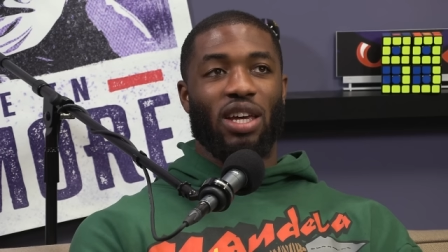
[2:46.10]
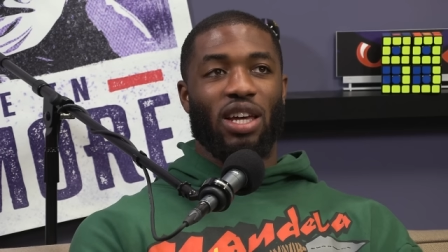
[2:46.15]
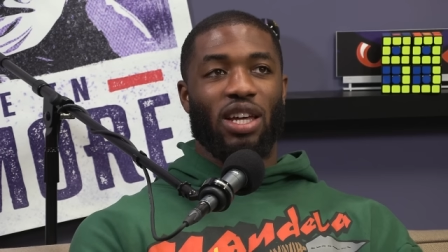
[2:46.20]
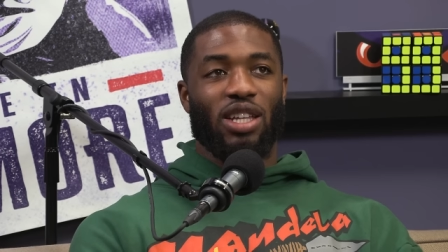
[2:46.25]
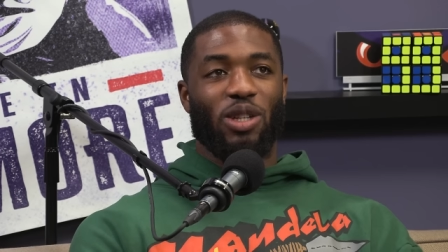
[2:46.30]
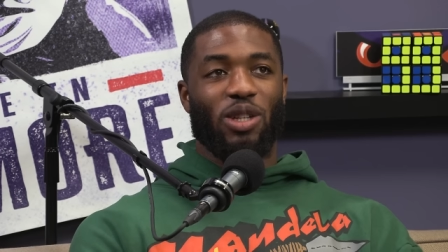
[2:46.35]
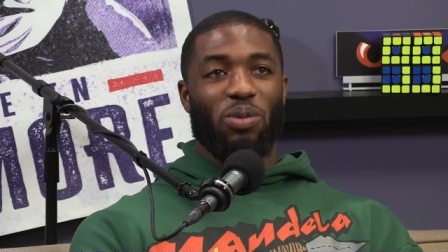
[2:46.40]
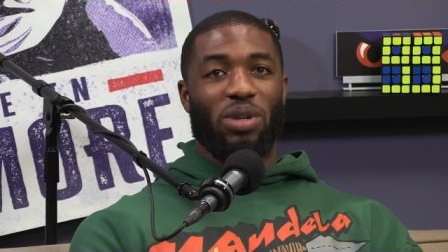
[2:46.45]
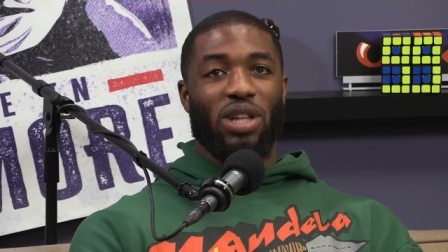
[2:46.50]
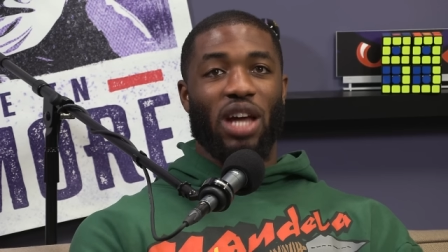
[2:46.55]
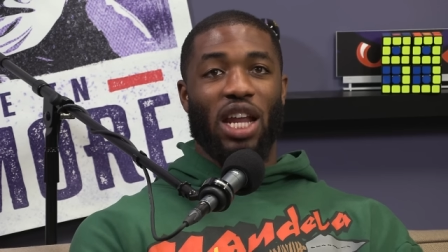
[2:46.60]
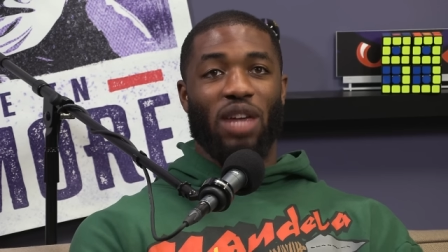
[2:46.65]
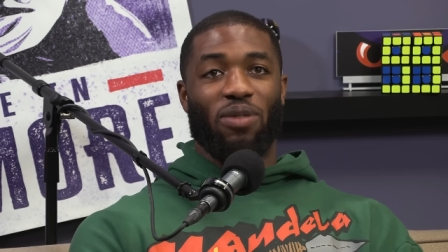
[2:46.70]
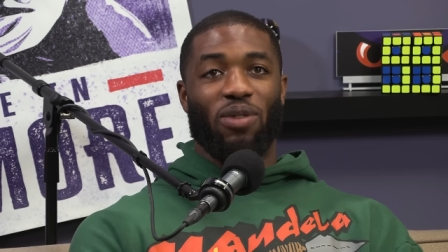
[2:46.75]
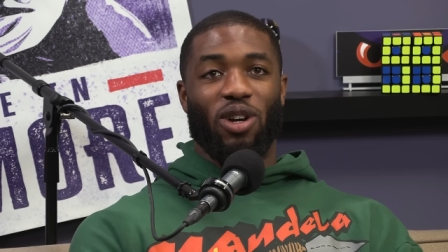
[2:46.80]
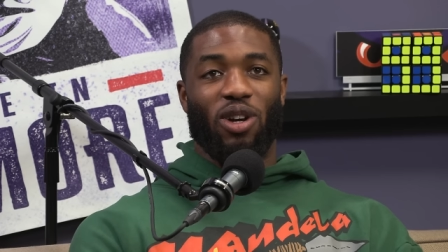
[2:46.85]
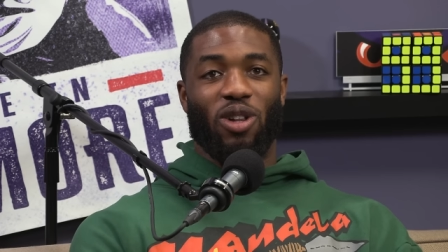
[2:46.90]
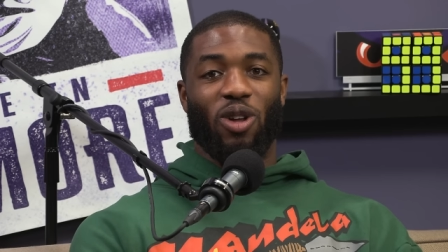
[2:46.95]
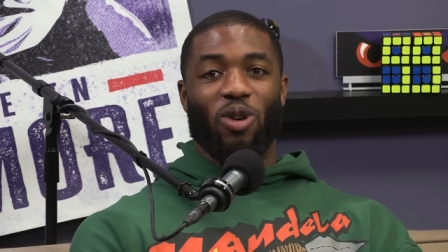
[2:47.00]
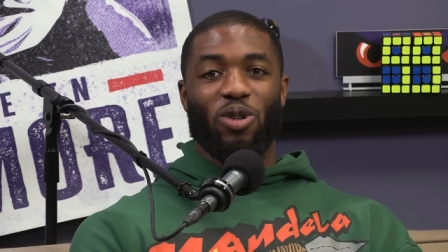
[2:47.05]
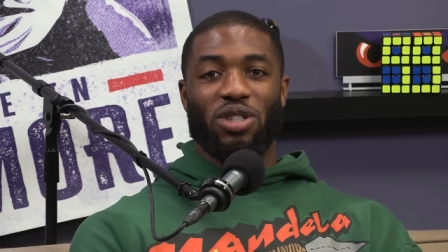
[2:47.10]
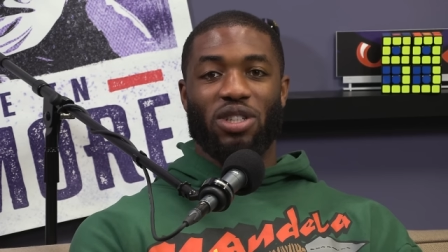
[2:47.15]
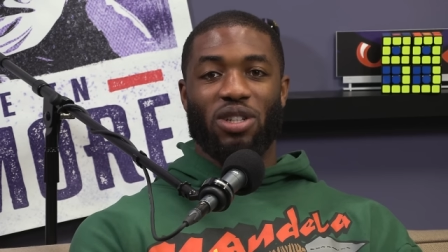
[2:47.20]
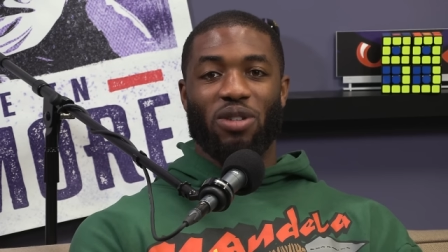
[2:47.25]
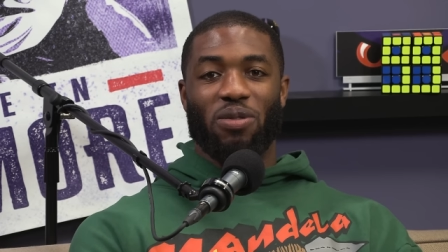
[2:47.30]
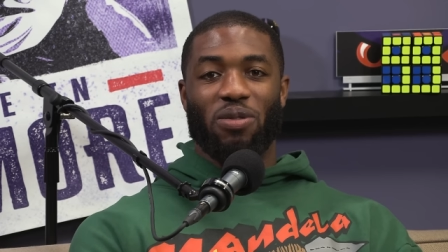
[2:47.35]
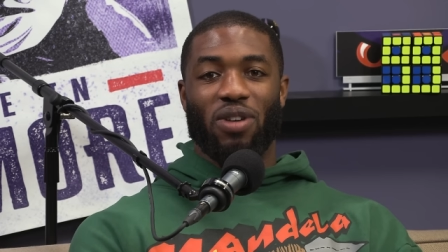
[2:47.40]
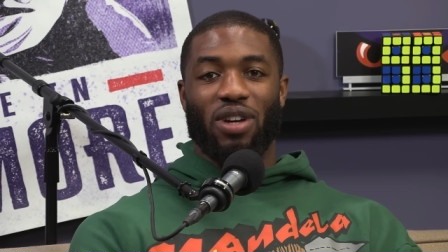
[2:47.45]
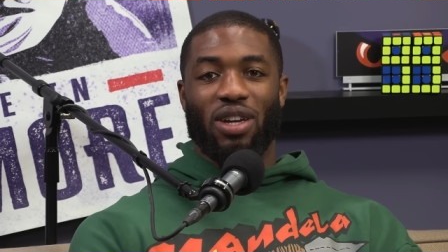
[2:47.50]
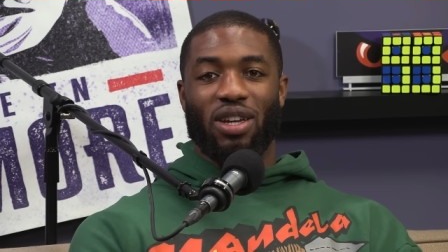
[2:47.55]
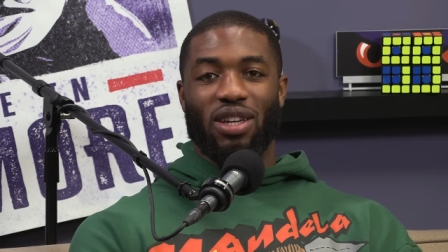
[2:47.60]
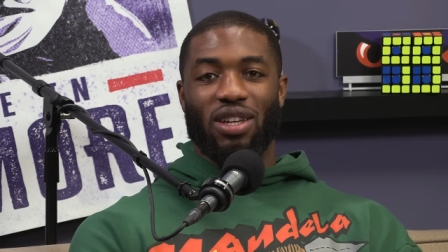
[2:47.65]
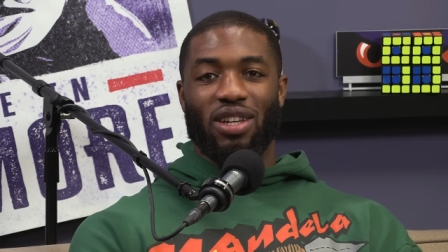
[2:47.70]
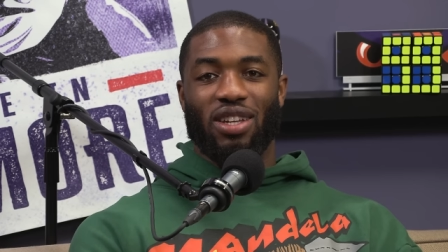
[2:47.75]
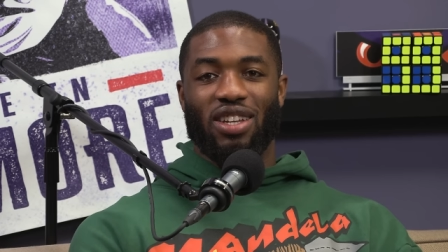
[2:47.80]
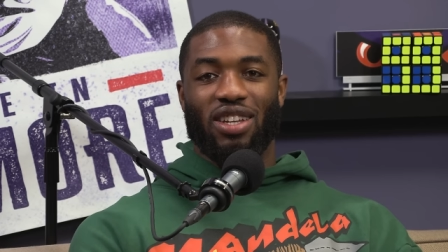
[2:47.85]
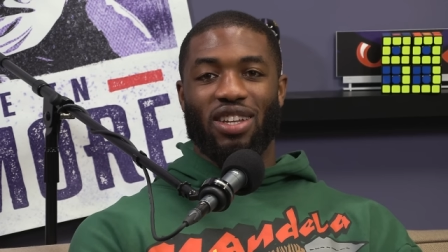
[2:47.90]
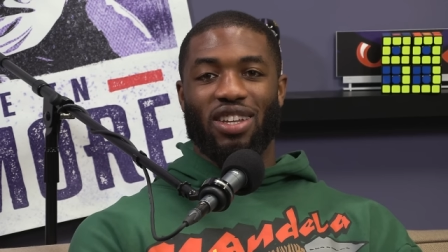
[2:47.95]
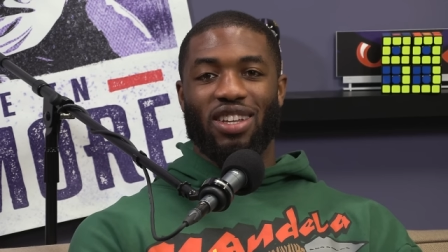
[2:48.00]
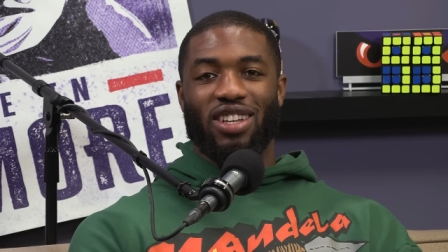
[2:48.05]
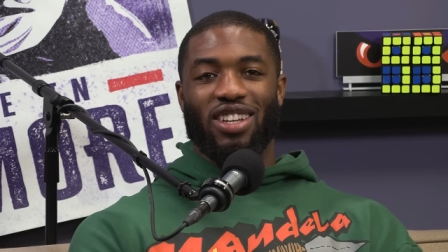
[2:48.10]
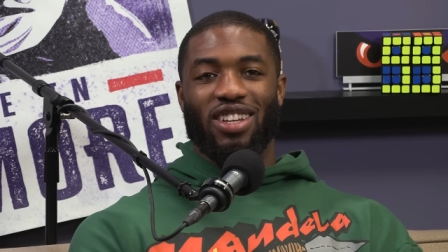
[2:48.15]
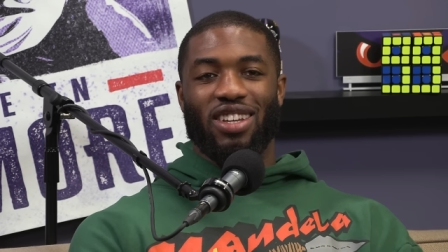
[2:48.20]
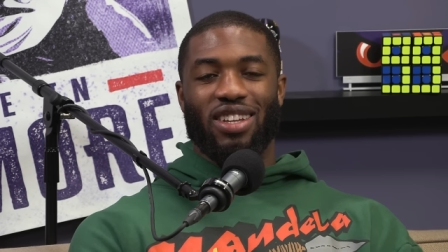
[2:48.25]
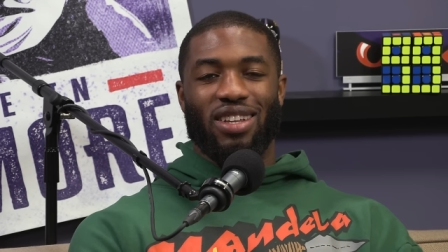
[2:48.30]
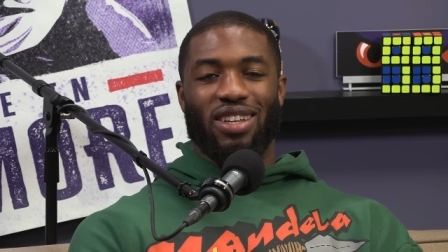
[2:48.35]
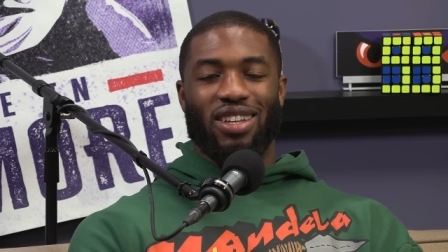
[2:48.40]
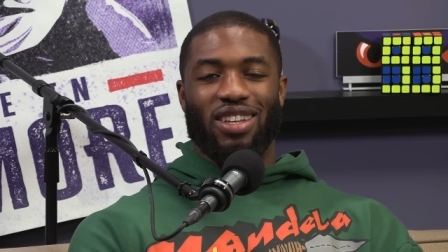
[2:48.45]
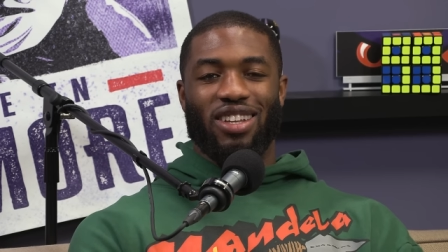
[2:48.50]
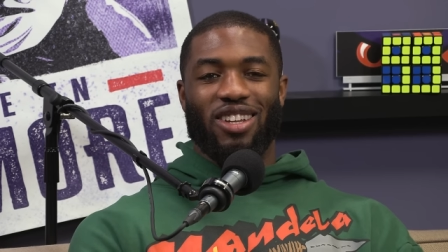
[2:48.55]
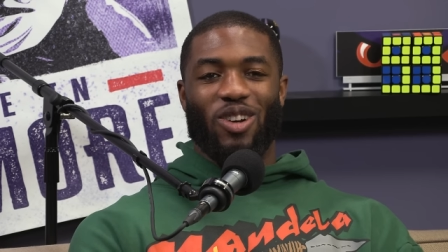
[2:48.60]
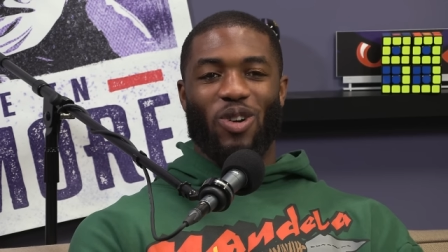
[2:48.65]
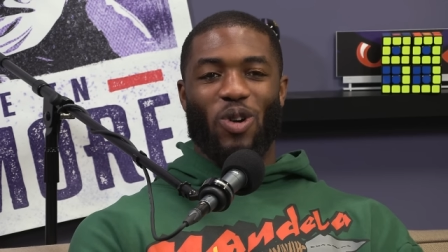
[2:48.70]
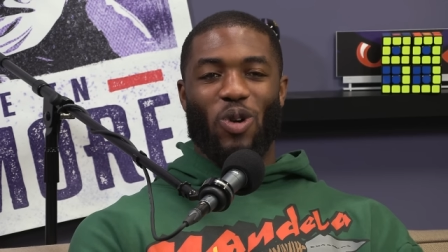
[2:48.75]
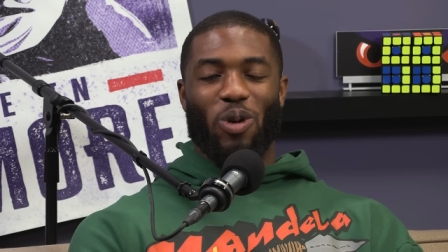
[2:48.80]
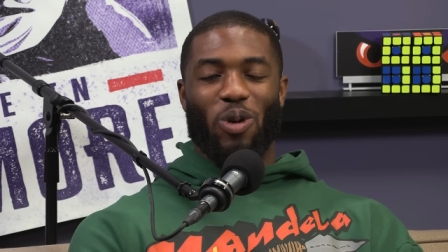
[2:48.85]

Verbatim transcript: to be not even close to the fight or